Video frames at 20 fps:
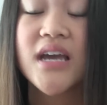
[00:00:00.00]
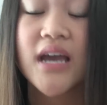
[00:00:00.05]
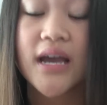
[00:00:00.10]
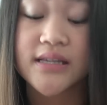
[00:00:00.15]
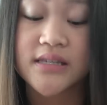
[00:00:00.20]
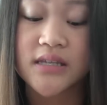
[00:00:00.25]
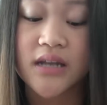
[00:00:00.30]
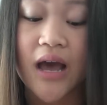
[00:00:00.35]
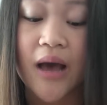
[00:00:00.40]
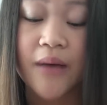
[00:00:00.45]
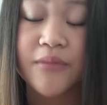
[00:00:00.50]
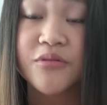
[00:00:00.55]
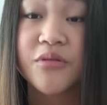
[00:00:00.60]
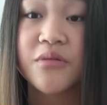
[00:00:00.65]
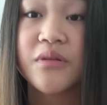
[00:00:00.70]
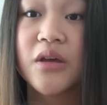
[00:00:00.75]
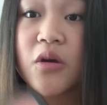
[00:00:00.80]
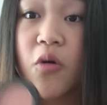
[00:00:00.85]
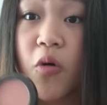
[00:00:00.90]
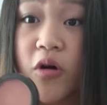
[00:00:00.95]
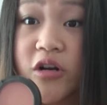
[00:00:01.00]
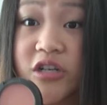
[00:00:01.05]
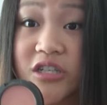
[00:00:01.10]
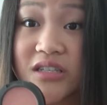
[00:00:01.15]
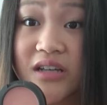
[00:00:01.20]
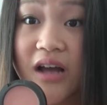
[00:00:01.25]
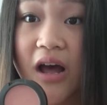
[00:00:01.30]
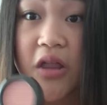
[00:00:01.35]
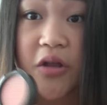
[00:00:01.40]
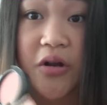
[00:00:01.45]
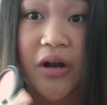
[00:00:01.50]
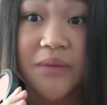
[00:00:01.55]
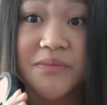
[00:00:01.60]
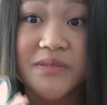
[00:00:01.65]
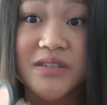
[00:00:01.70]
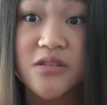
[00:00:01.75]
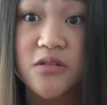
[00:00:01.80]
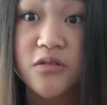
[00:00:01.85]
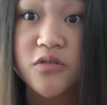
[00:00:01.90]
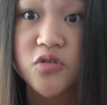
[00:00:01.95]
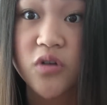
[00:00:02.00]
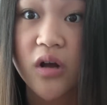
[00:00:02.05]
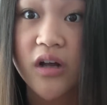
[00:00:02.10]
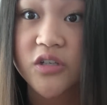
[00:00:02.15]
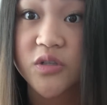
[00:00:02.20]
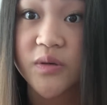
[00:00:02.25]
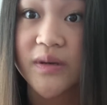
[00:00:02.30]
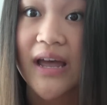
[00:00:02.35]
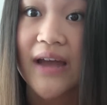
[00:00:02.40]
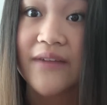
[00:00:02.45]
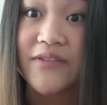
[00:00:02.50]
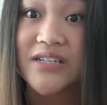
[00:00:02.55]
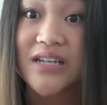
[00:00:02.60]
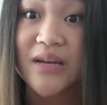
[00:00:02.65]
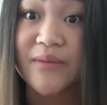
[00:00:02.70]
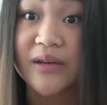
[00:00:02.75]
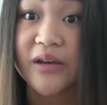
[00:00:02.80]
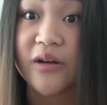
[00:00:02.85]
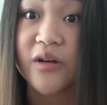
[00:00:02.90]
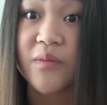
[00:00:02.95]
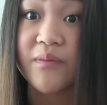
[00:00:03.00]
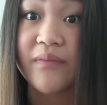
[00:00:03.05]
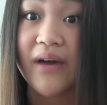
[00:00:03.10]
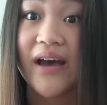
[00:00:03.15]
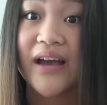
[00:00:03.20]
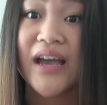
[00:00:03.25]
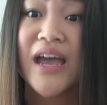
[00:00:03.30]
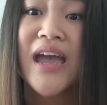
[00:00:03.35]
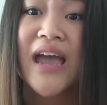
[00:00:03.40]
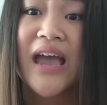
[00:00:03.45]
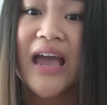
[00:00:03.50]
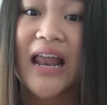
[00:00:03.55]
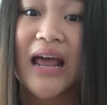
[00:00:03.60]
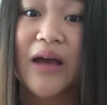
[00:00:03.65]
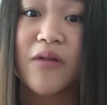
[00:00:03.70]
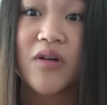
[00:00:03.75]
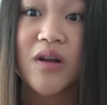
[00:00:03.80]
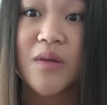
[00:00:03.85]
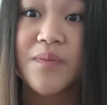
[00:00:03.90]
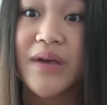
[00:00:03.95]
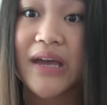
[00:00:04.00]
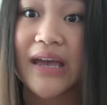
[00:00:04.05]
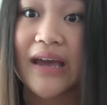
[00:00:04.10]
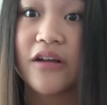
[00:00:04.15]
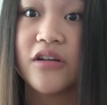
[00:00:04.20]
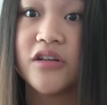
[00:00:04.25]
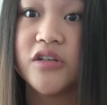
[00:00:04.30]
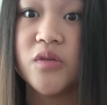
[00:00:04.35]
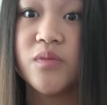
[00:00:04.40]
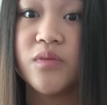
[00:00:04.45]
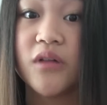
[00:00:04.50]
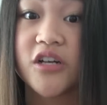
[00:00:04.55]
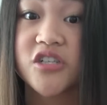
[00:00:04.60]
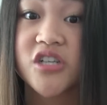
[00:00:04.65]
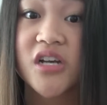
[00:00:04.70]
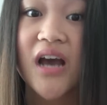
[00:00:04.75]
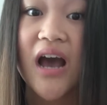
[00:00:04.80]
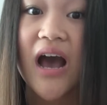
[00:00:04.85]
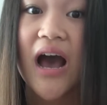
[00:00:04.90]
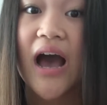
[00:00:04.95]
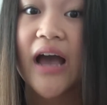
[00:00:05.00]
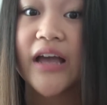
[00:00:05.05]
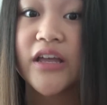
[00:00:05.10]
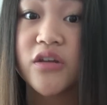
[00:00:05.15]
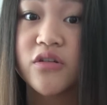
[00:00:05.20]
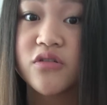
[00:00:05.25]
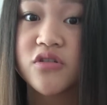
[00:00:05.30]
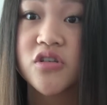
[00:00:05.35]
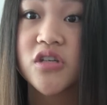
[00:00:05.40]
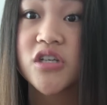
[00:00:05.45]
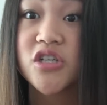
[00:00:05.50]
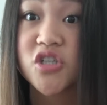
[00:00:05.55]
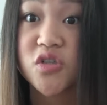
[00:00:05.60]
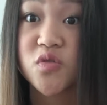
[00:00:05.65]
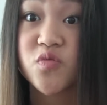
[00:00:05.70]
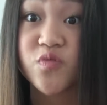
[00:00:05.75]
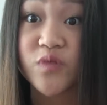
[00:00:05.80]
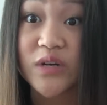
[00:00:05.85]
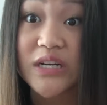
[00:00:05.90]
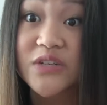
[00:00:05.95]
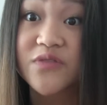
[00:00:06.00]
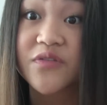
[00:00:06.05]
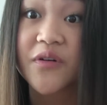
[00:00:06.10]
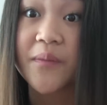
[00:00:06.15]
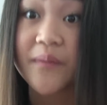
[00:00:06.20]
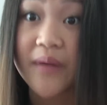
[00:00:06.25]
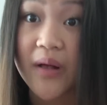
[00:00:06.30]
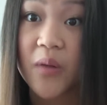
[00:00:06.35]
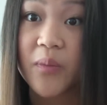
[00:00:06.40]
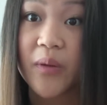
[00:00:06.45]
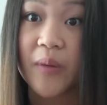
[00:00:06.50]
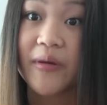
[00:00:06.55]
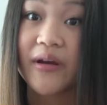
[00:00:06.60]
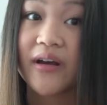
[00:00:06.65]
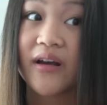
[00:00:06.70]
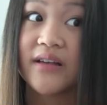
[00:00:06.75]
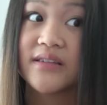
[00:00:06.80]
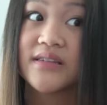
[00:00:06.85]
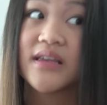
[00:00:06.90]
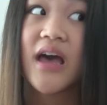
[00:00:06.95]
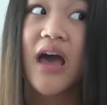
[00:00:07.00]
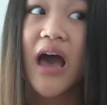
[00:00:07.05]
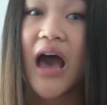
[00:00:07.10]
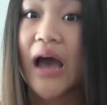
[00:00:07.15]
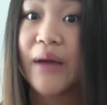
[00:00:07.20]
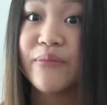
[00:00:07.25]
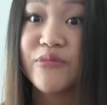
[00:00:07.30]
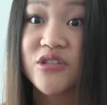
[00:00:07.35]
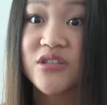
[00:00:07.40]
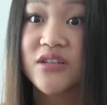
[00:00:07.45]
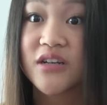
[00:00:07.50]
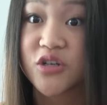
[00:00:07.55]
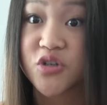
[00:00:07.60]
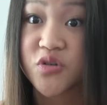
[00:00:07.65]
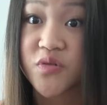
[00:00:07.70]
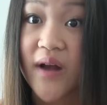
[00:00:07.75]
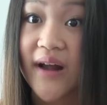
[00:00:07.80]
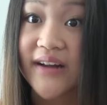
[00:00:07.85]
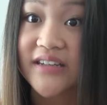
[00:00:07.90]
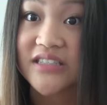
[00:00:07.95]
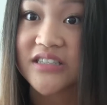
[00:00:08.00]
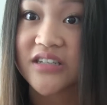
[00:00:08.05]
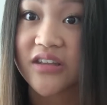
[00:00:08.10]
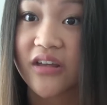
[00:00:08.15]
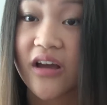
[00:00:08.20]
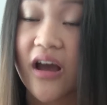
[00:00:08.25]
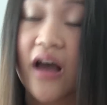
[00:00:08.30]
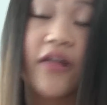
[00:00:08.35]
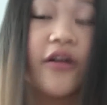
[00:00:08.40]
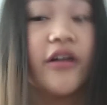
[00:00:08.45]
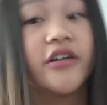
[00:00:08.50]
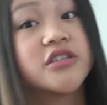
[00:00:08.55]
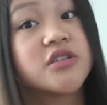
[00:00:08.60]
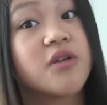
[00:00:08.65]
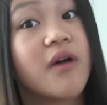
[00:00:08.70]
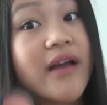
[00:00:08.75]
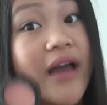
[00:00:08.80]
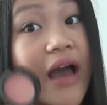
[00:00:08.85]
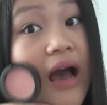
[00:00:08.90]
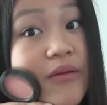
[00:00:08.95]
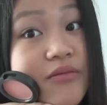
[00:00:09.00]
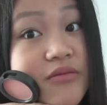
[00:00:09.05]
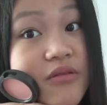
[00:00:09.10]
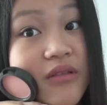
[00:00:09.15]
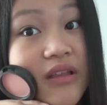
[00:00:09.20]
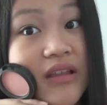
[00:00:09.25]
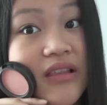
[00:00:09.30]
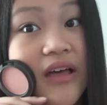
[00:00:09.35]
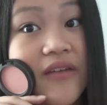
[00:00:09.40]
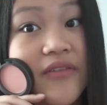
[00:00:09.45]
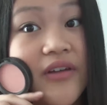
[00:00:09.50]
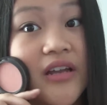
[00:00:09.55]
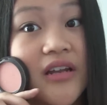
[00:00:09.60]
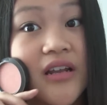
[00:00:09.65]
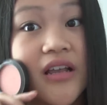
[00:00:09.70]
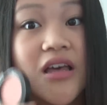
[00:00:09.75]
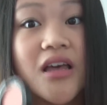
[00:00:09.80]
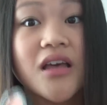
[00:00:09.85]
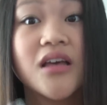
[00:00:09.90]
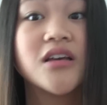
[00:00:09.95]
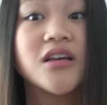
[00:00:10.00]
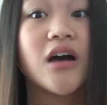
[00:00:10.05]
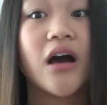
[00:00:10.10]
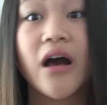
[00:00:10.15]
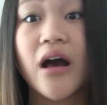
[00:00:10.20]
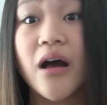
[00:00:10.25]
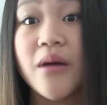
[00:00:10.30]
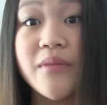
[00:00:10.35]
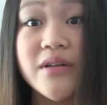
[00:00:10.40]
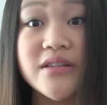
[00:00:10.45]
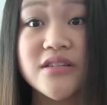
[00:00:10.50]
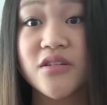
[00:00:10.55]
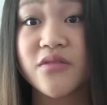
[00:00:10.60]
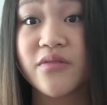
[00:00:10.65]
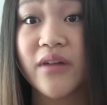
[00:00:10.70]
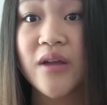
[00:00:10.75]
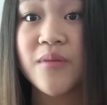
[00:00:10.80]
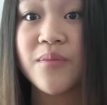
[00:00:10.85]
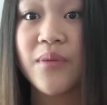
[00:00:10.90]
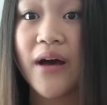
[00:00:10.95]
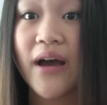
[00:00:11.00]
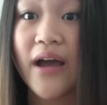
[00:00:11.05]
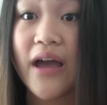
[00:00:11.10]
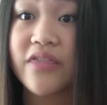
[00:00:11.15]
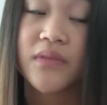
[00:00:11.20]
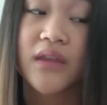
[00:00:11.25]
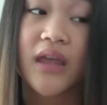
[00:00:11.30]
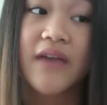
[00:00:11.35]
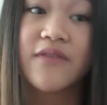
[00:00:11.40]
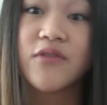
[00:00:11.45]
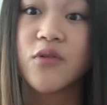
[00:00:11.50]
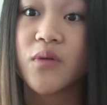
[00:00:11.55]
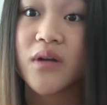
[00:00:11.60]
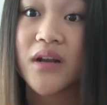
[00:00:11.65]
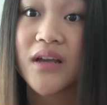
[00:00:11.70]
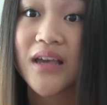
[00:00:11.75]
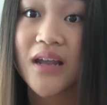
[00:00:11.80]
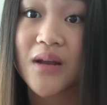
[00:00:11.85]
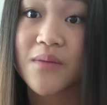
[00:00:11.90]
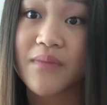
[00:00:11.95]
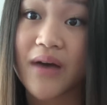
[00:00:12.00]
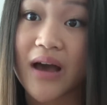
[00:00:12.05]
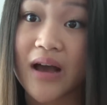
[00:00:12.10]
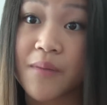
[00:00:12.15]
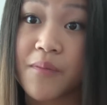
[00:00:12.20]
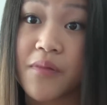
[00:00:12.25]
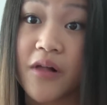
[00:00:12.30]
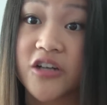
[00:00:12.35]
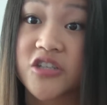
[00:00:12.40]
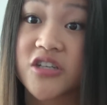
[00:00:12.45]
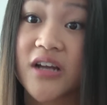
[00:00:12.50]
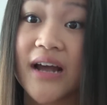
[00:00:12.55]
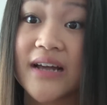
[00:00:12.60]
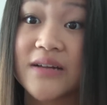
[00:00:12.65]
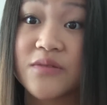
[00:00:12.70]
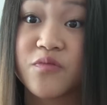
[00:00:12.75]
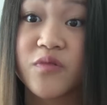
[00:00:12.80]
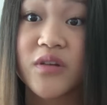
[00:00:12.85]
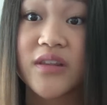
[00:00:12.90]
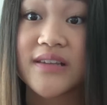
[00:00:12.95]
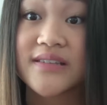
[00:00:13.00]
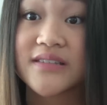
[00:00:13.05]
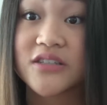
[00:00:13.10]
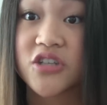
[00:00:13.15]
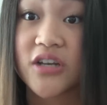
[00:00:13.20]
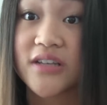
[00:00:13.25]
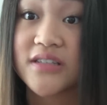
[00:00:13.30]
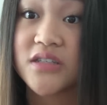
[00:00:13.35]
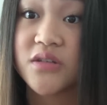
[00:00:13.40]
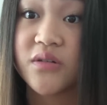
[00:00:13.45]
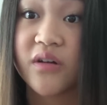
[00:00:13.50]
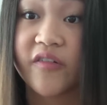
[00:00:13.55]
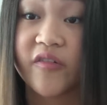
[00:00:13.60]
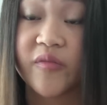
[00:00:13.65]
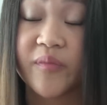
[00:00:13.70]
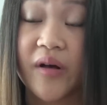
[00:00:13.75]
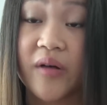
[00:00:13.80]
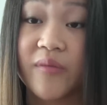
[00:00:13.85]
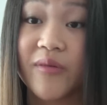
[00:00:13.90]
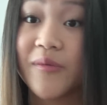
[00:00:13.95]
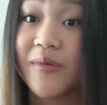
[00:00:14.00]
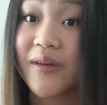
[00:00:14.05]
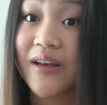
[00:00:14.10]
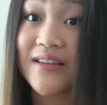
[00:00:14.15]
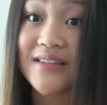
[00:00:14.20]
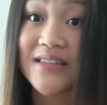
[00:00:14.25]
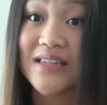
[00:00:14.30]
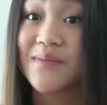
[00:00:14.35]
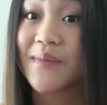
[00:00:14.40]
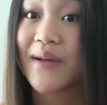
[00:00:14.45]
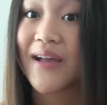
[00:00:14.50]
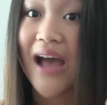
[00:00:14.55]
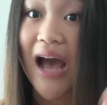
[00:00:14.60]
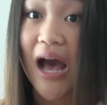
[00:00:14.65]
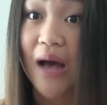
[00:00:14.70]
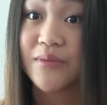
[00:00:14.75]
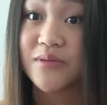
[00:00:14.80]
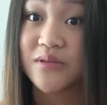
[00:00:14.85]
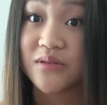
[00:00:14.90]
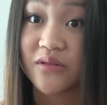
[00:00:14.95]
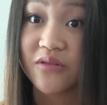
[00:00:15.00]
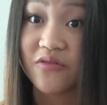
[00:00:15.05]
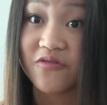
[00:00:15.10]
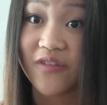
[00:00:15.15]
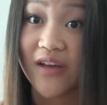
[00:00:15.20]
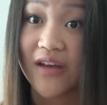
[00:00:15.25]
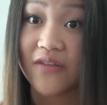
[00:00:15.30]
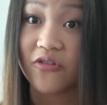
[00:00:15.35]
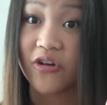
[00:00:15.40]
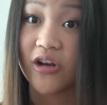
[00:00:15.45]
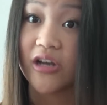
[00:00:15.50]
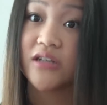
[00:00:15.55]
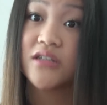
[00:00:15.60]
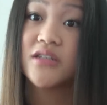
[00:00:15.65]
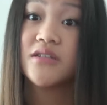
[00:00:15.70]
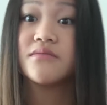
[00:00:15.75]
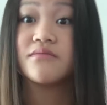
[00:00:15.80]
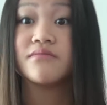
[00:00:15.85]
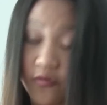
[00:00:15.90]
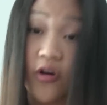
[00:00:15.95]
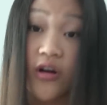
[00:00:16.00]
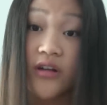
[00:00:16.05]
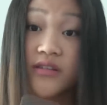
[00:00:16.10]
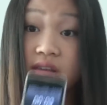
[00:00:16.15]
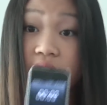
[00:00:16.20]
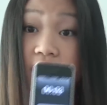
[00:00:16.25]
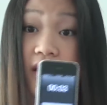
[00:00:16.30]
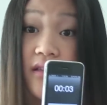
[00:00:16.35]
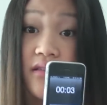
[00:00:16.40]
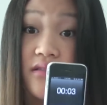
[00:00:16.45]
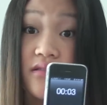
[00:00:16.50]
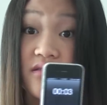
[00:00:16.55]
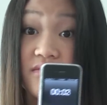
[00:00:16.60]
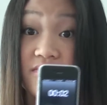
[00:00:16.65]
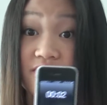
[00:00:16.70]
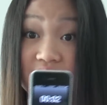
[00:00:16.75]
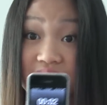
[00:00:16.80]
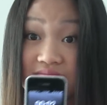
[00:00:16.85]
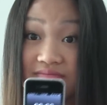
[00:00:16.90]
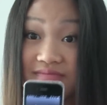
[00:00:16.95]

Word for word: It's an absolutely gorgeous color. I'm still drawn to it. Every time I go to MAC and I want to pick out a new blush, I usually just reach for Melba because I'm just attracted to the color, so I absolutely love it. It's a great buy. If you want to get a MAC blush, I really suggest you go for Melba because it's my absolute favorite. 4 seconds.